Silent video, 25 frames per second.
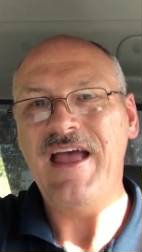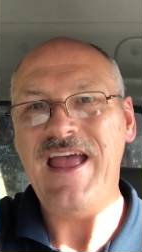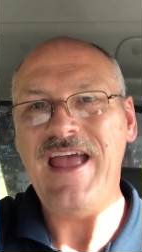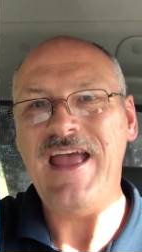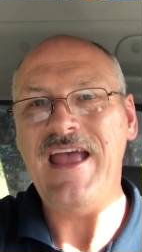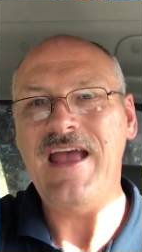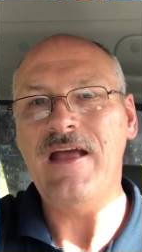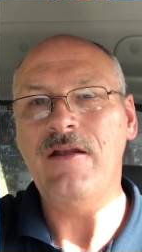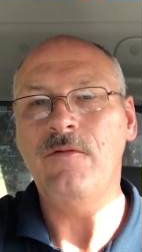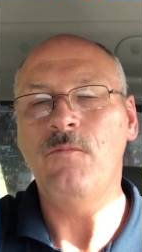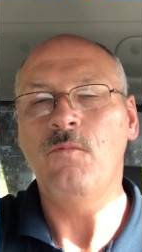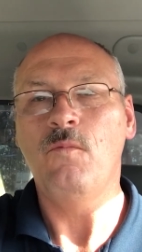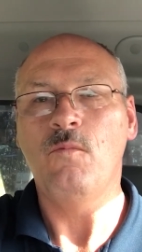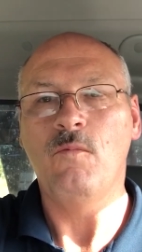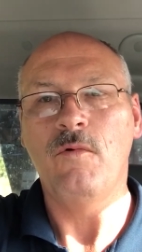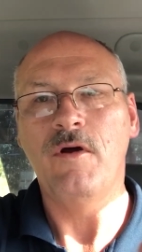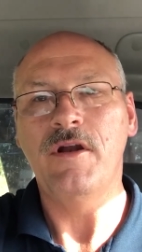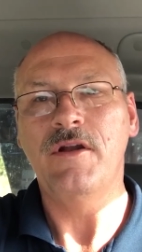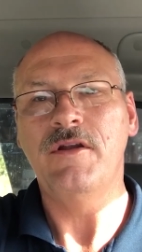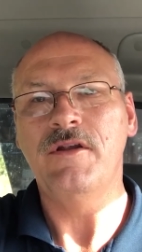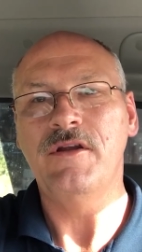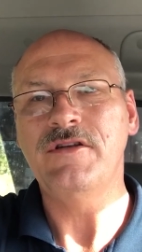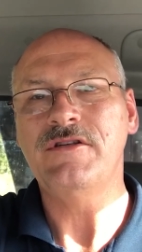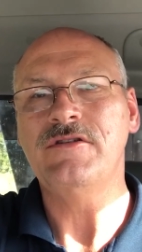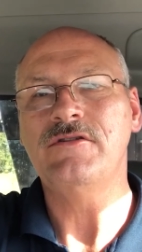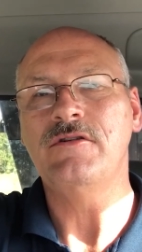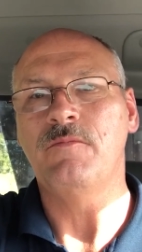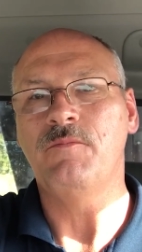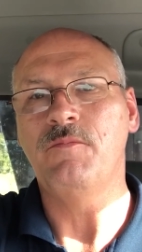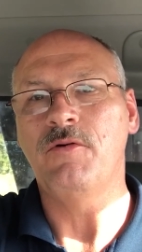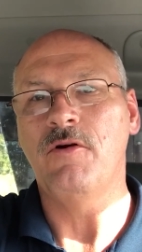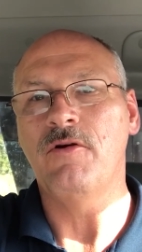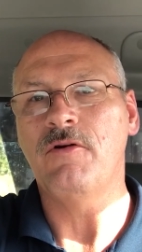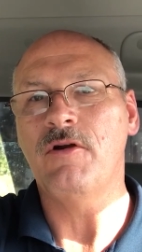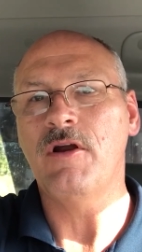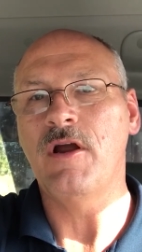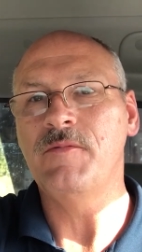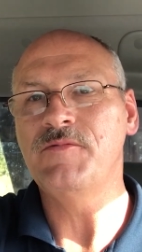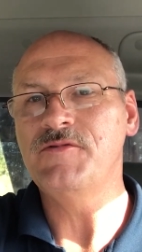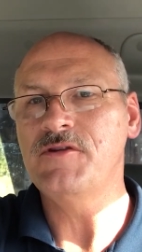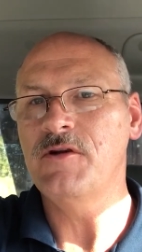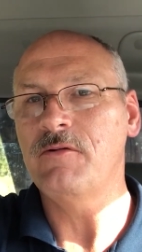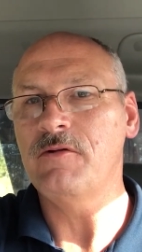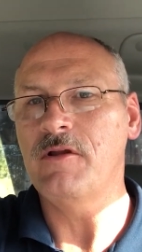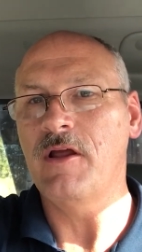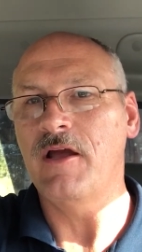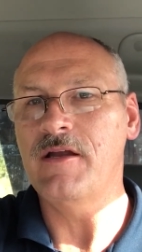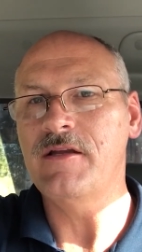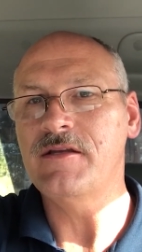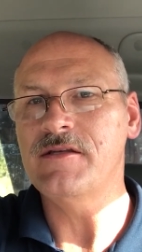and what additional programs
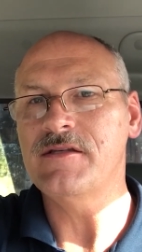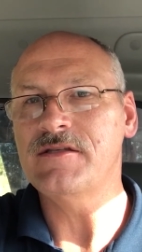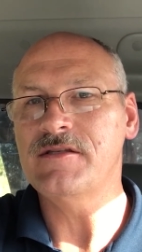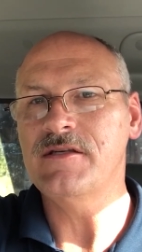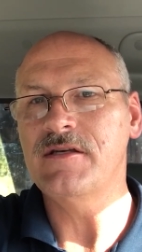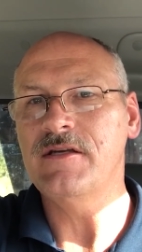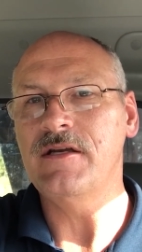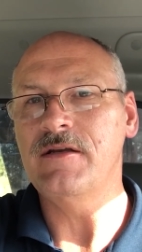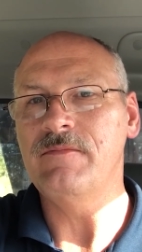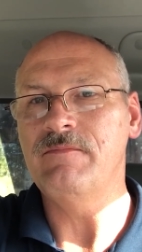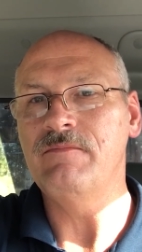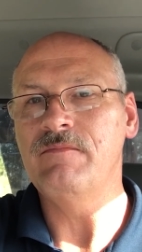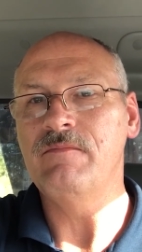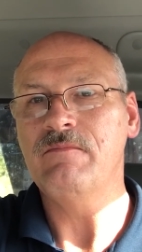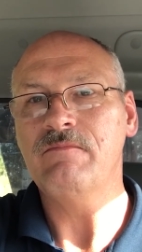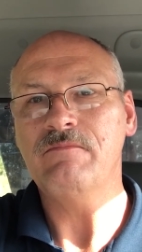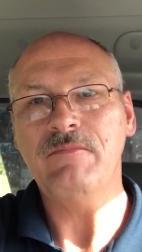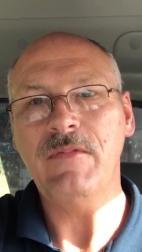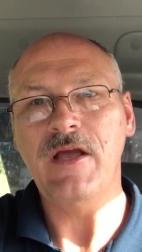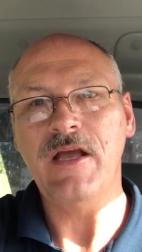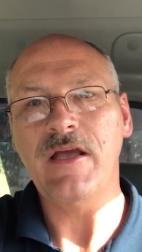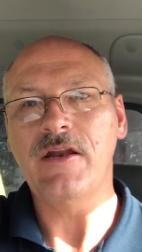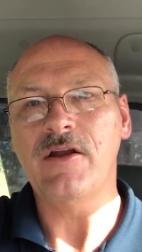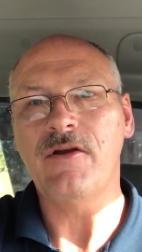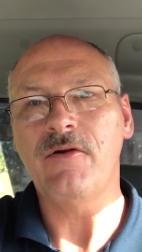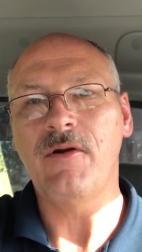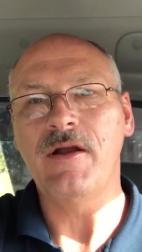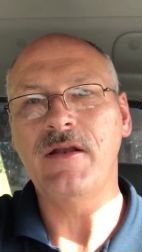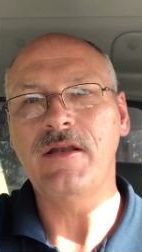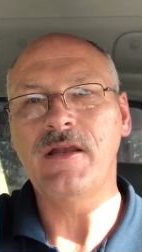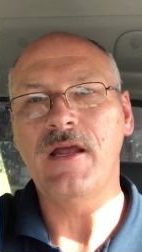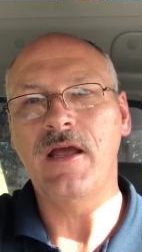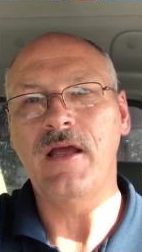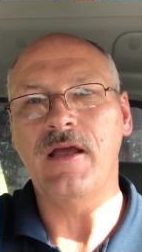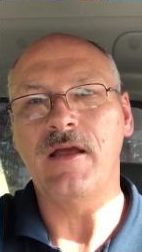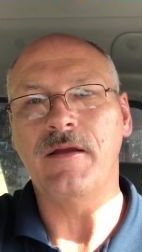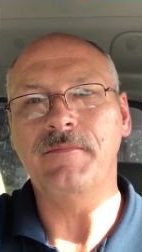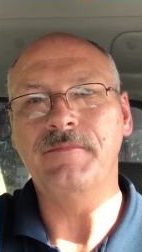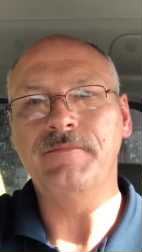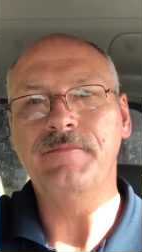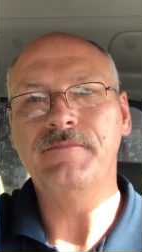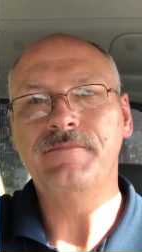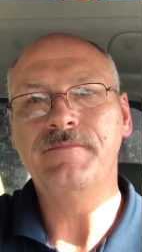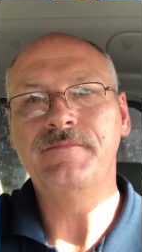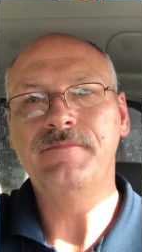you'd like to see. Make it a great day.